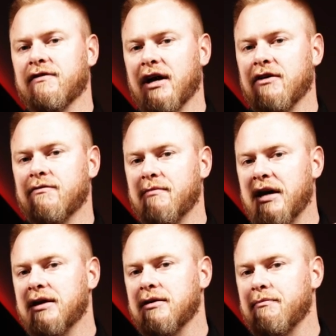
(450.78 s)
they've kind of
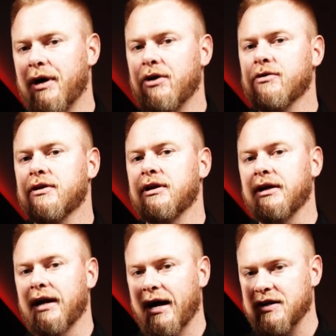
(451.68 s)
made it better than
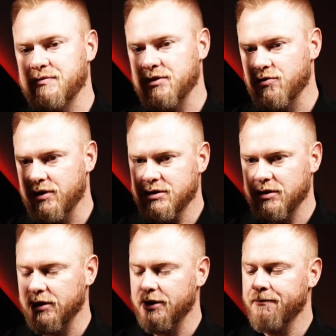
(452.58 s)
it has been
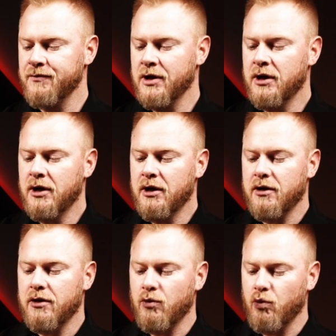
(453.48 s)
traditionally.
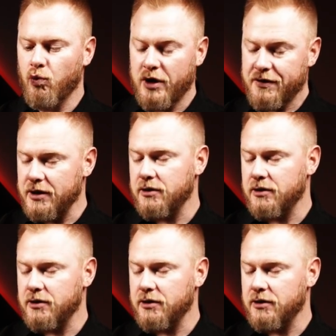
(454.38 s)
With